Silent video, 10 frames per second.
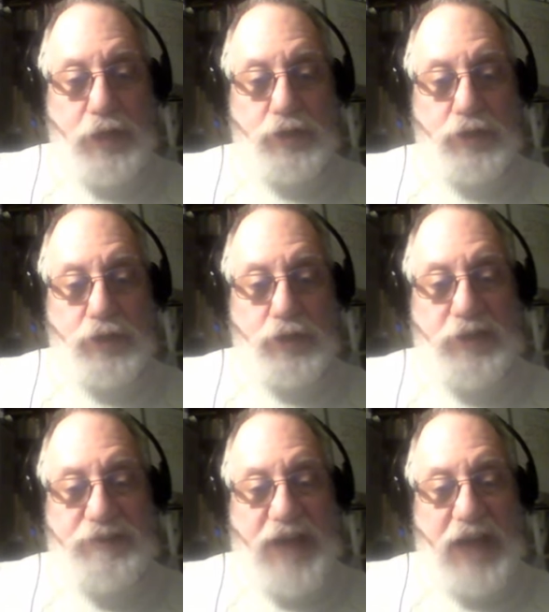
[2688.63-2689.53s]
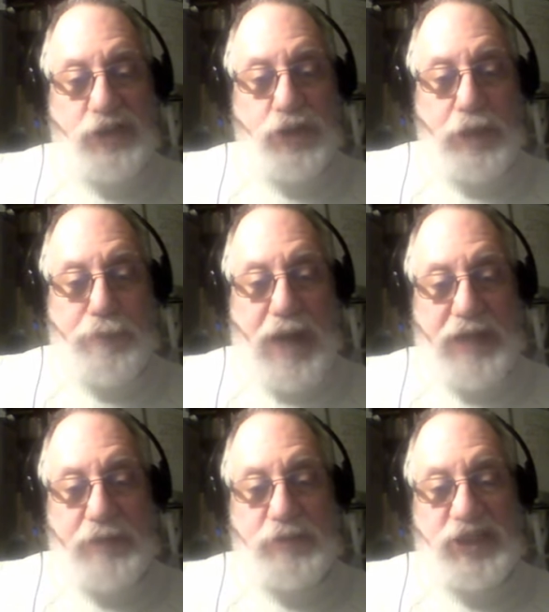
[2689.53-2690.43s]
In other words, we believe God took
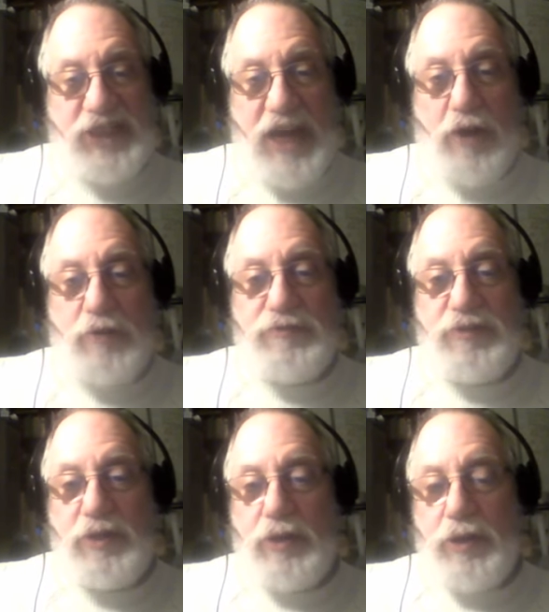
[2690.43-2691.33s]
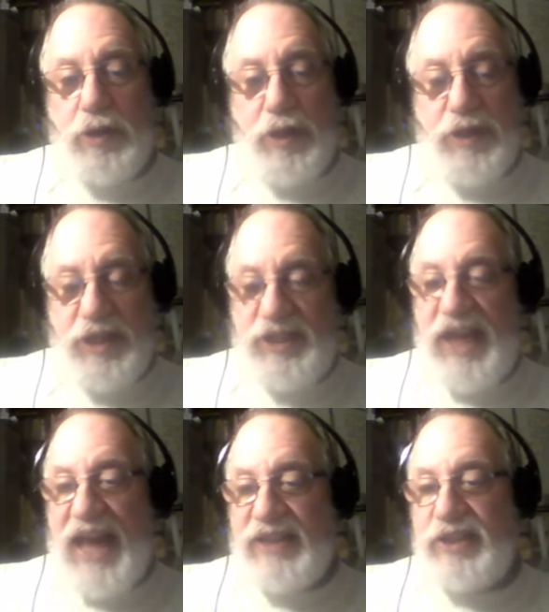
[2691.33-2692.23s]
upon himself the
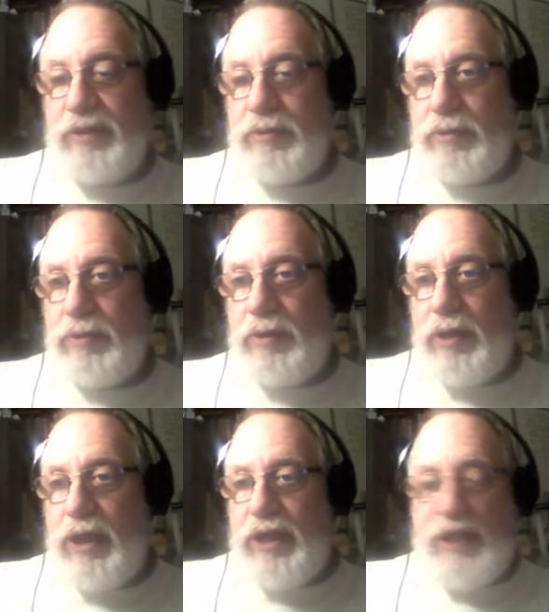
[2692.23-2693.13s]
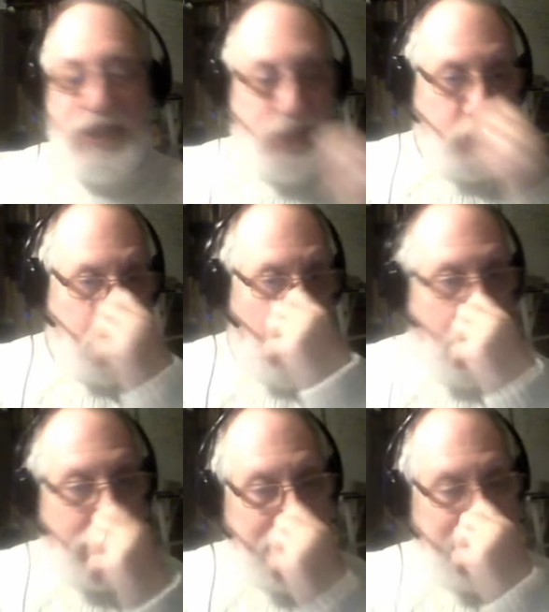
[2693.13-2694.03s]
debt, that he took
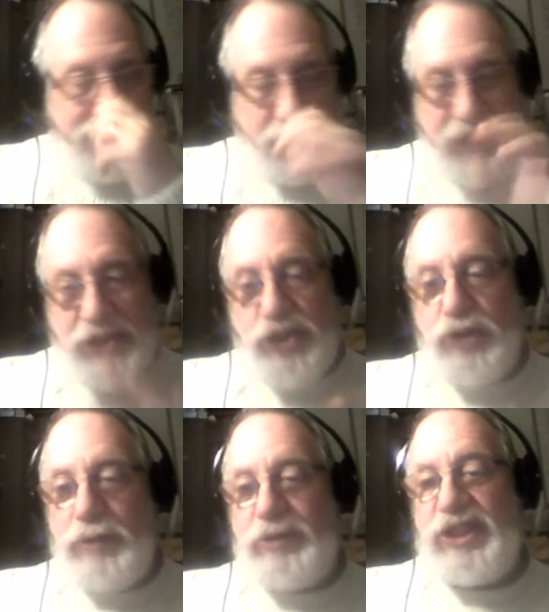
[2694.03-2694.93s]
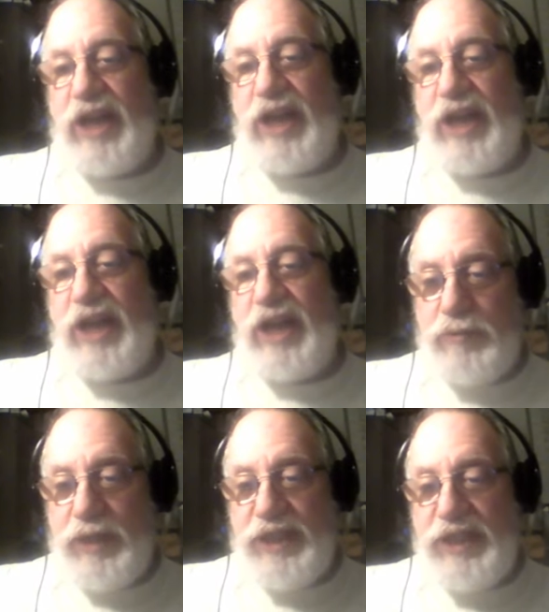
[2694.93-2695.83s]
all evil into himself
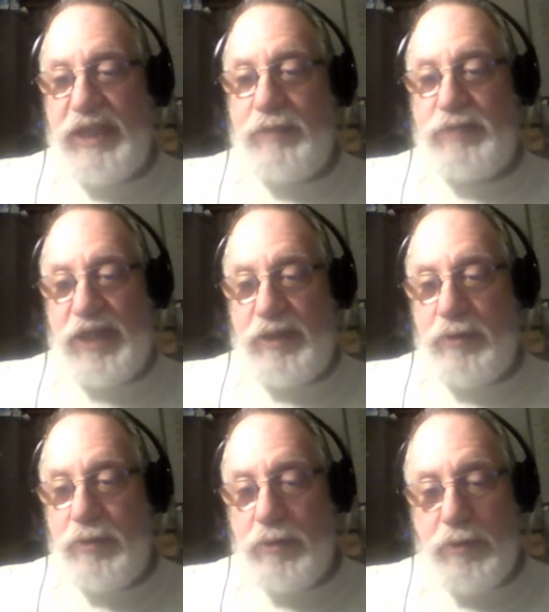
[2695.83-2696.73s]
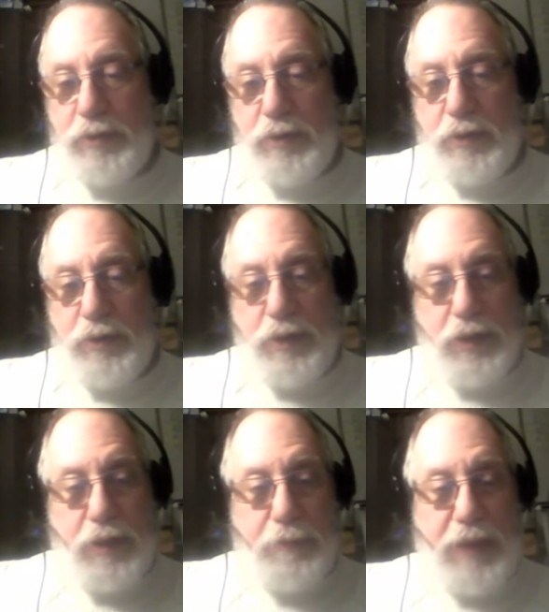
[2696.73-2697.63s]
and redeemed it
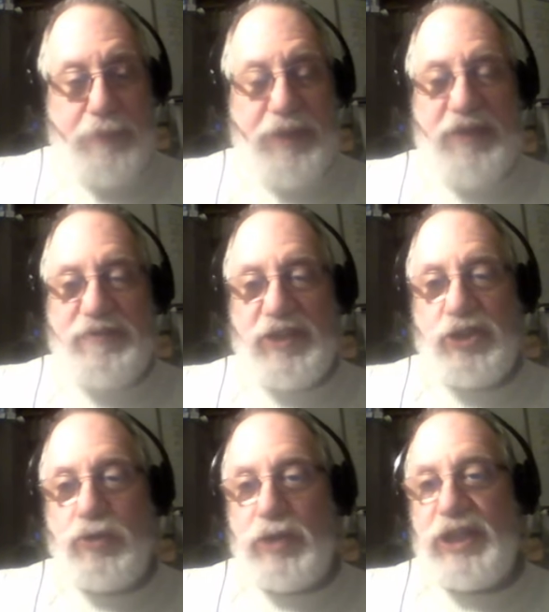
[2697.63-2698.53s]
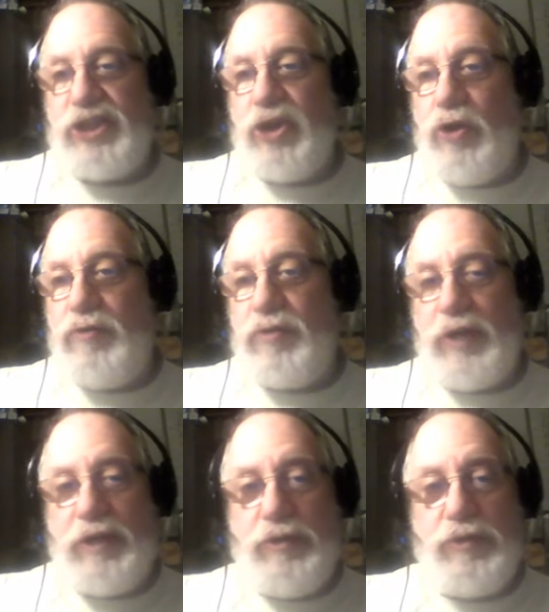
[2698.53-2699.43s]
by being victorious
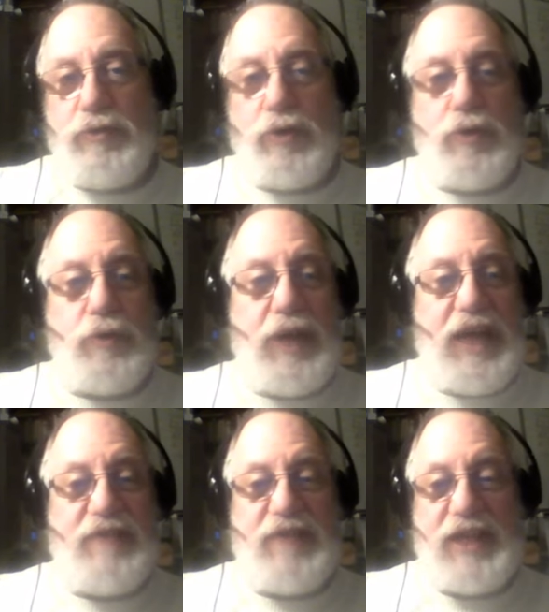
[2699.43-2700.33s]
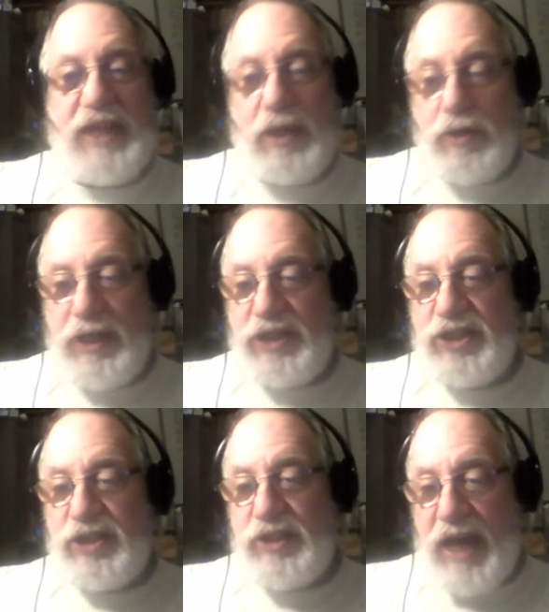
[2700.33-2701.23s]
over it through a
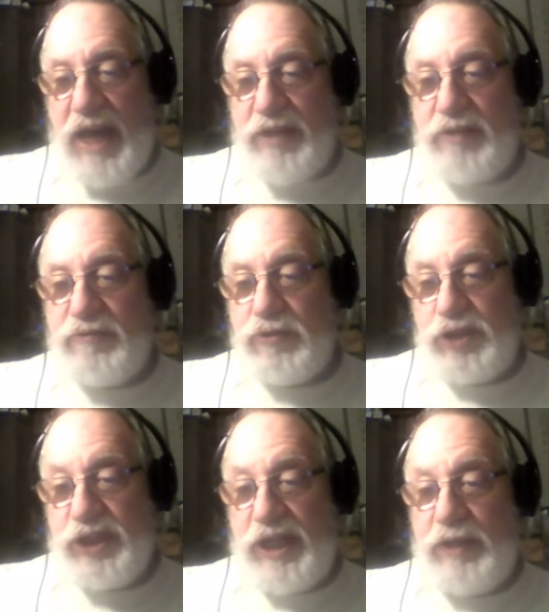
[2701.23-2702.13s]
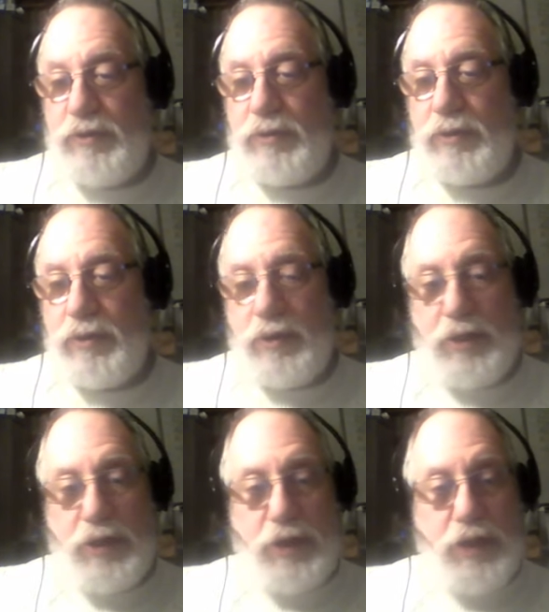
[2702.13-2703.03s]
vicarious death for sin.
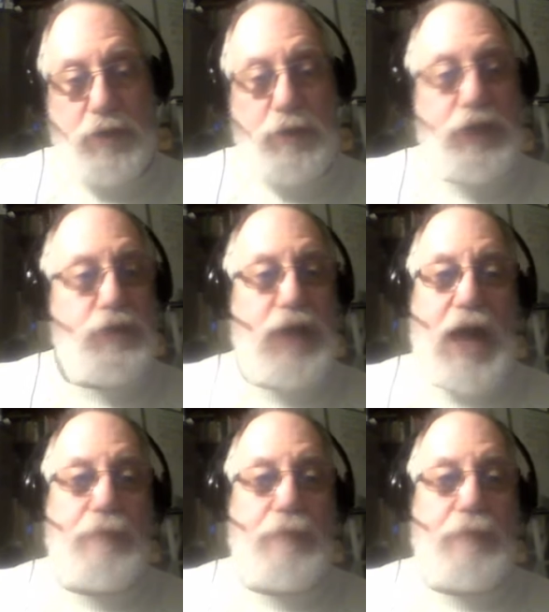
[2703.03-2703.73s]
We do